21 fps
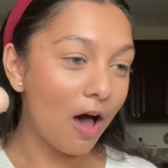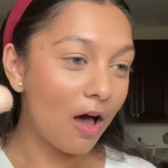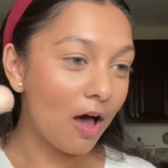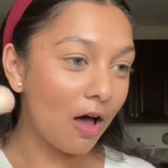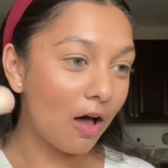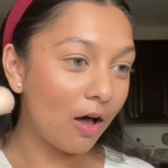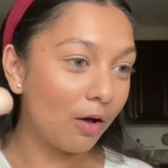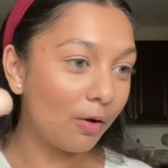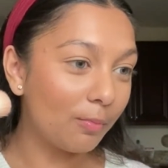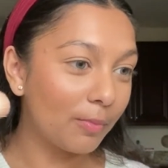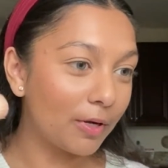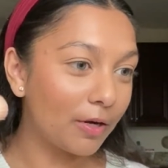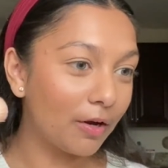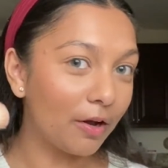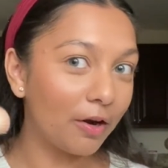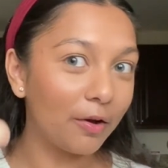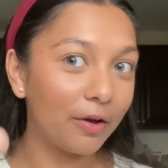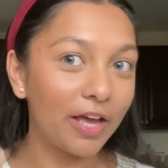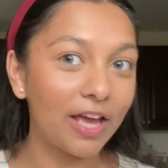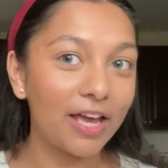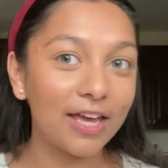Oh my God,
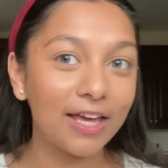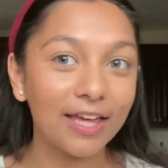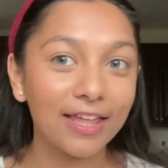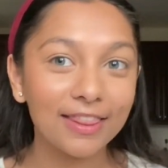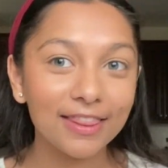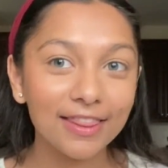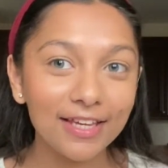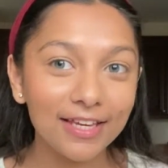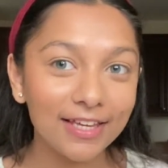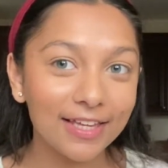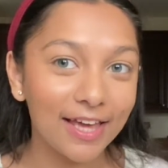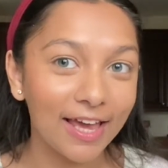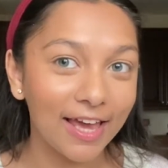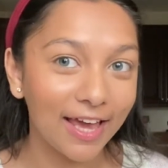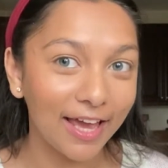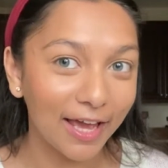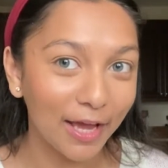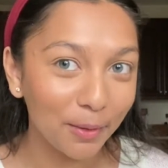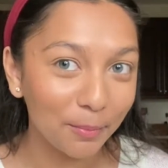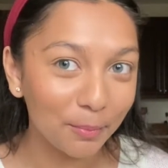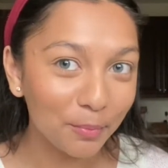okay, in the
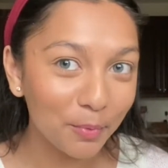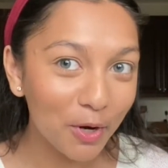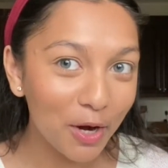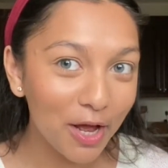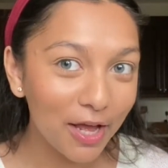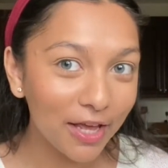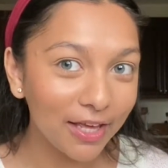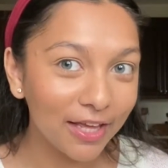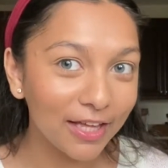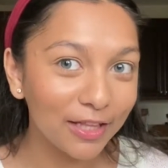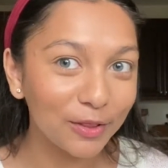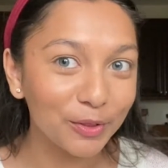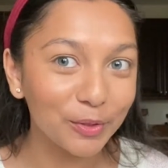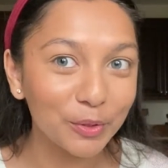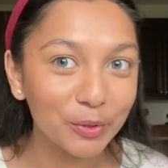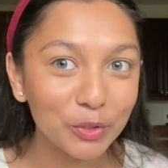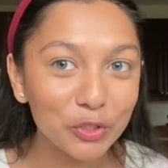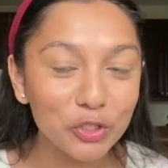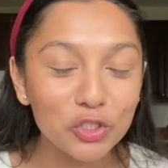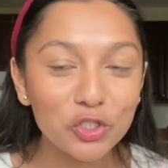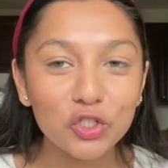camera, it
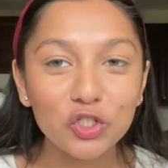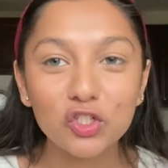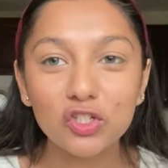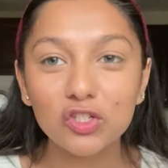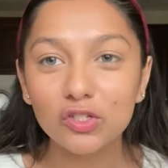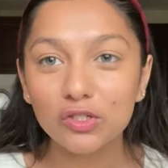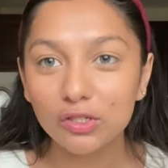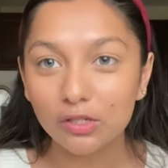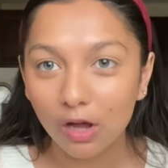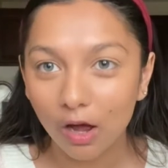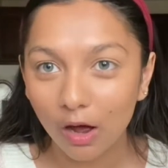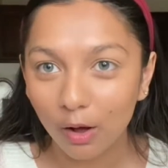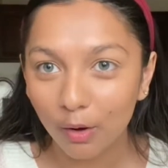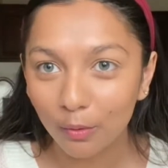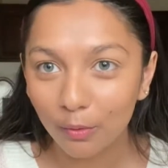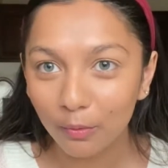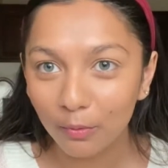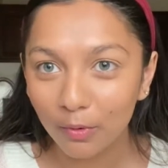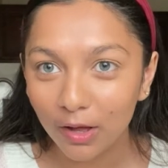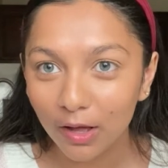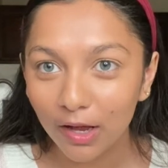looks
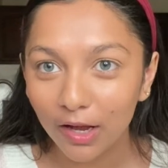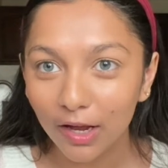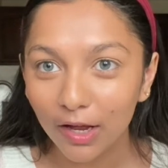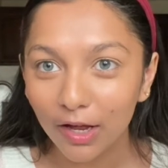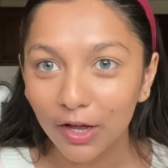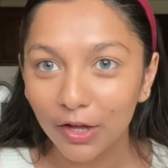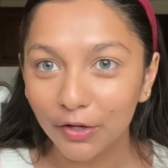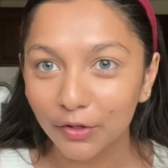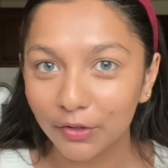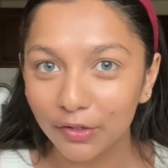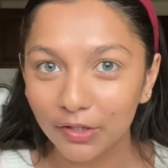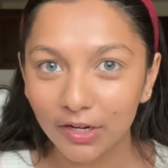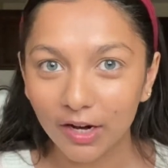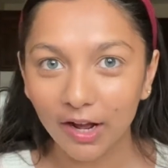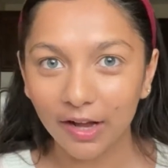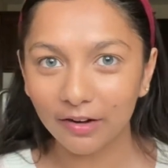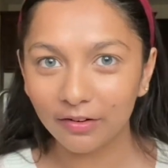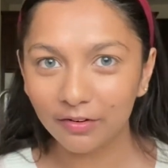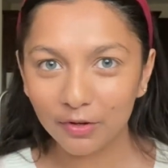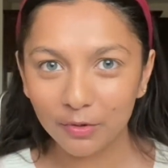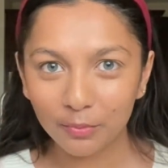so good. I
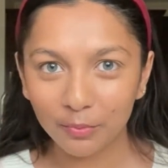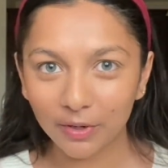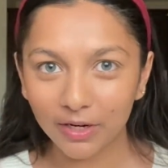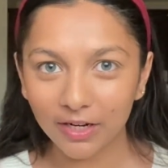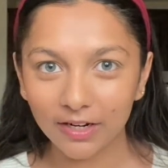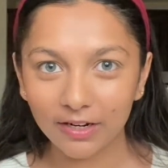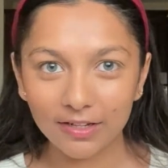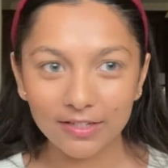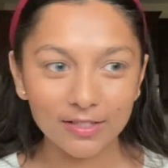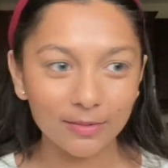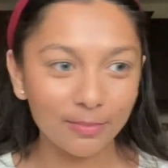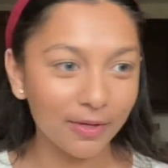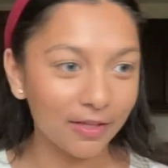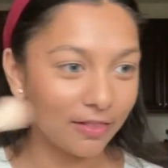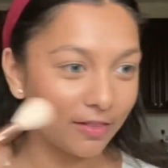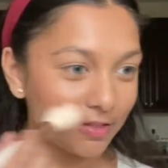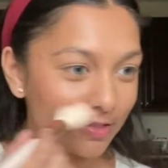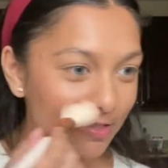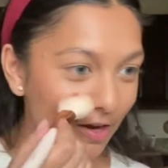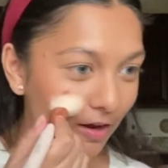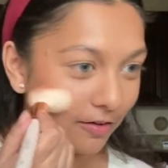don't know what it is about
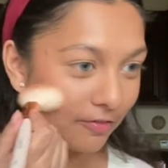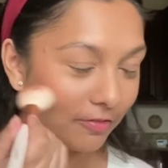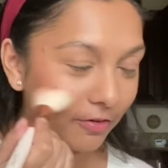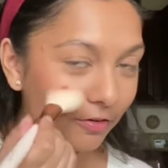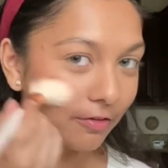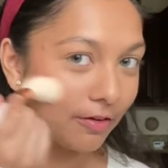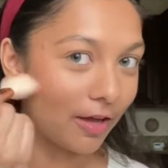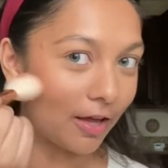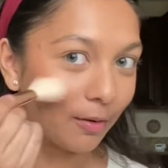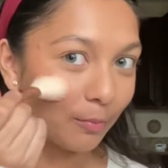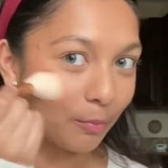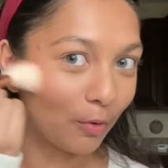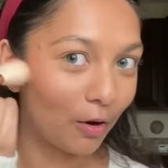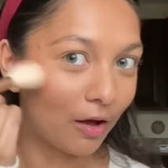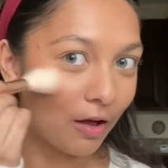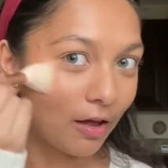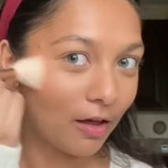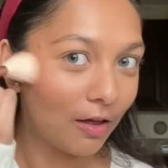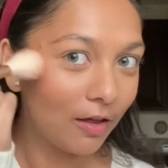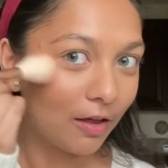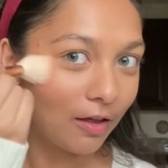this iPhone camera.
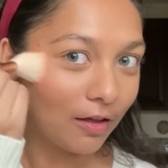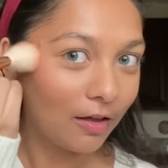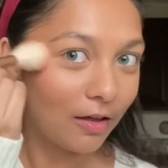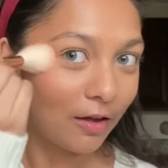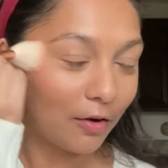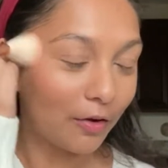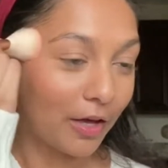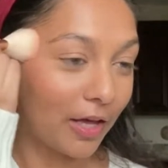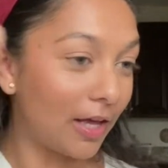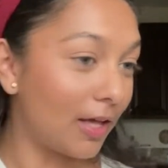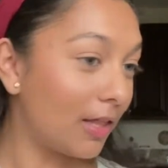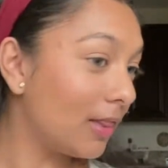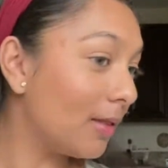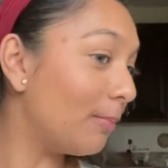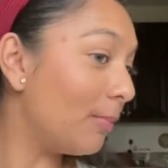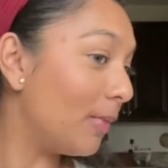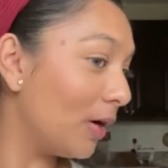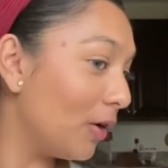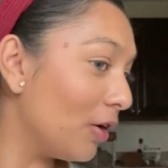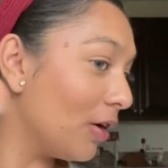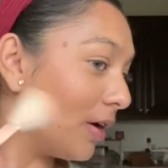Okay, in the
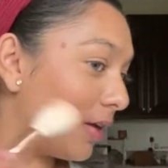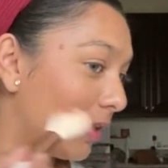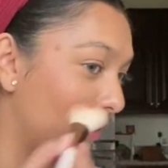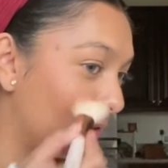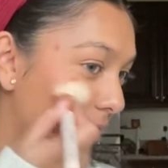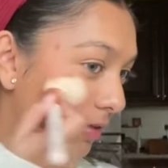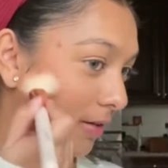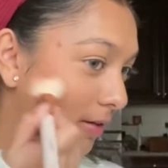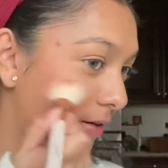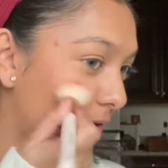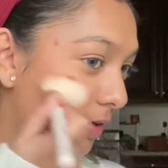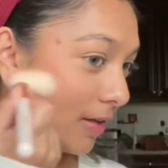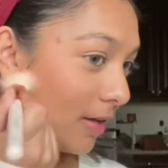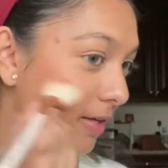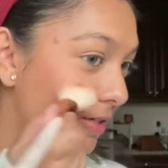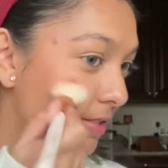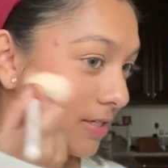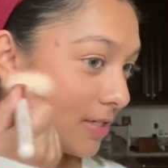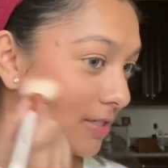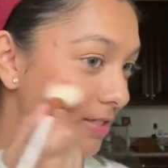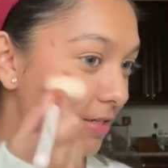mirror, it
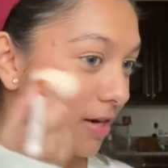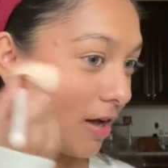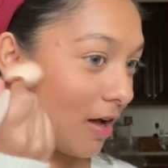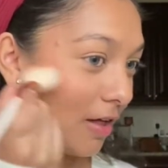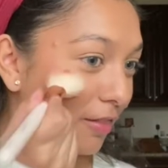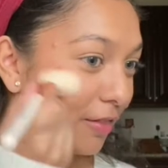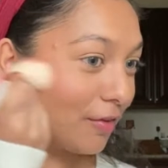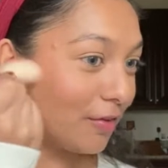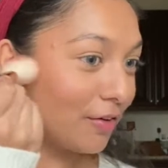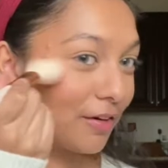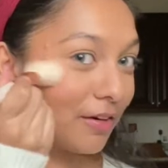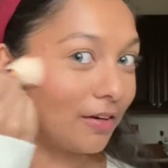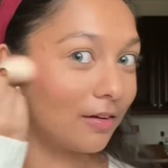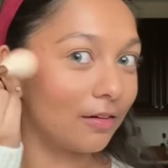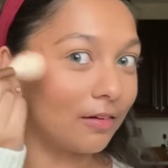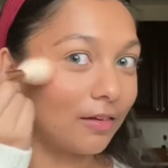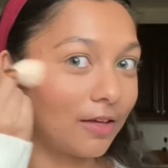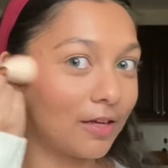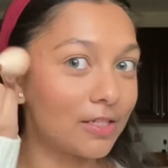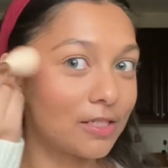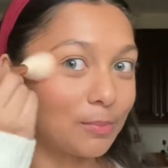does not look
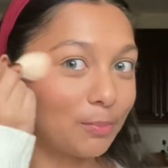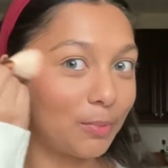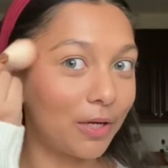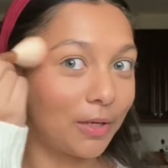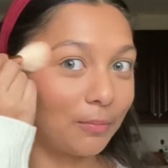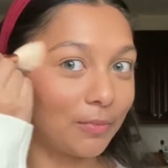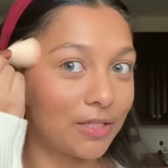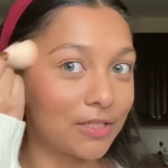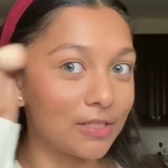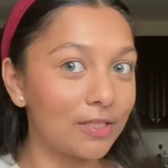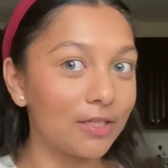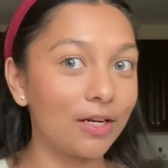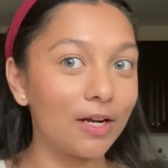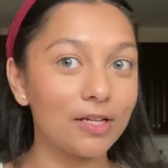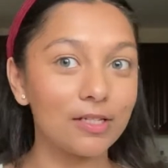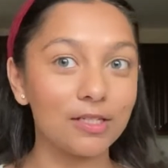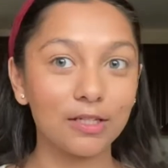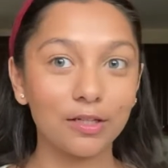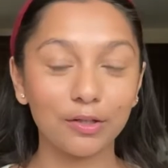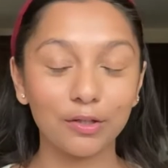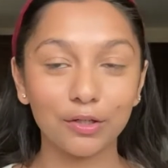nearly as pigmented as
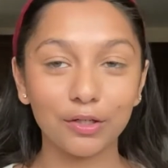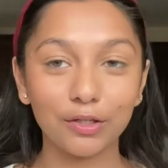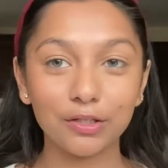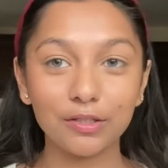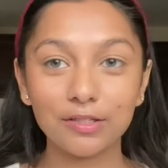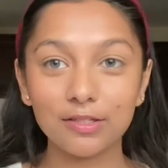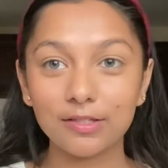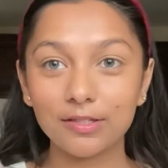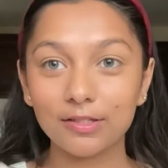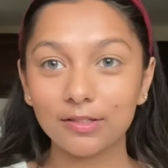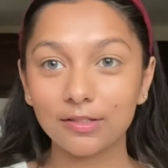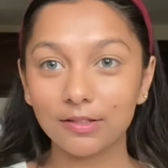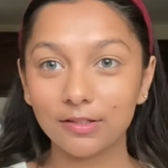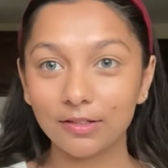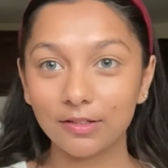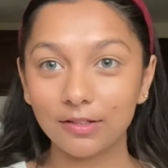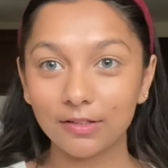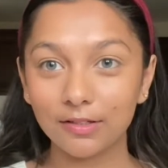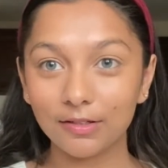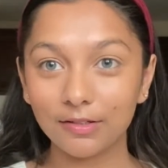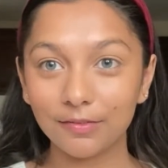it looks
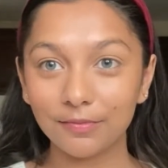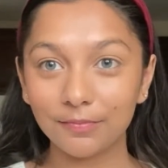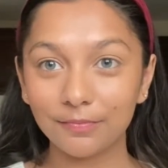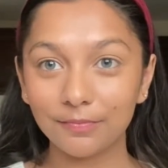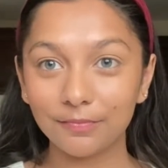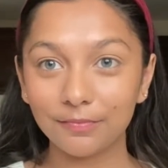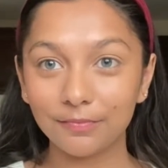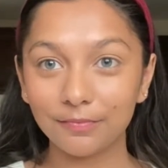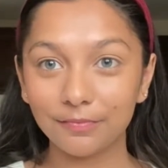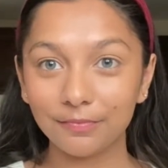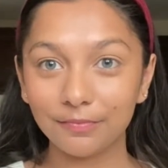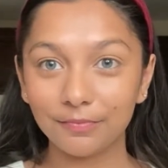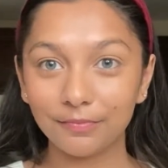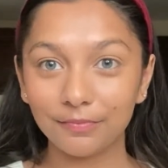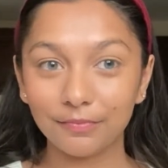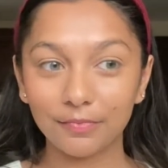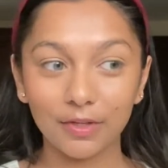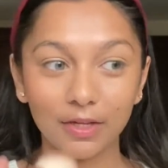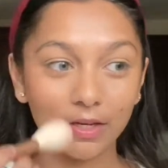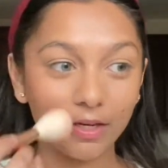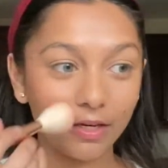
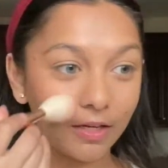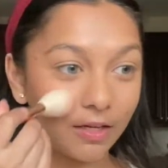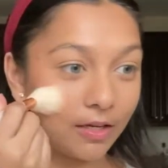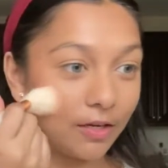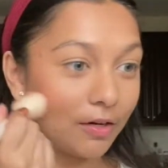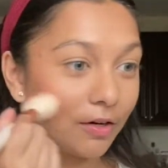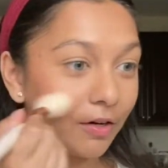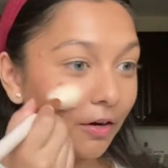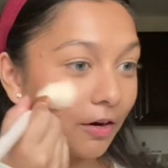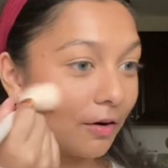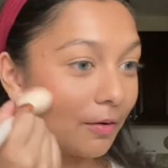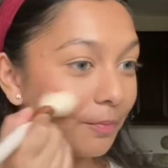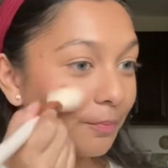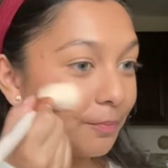in here.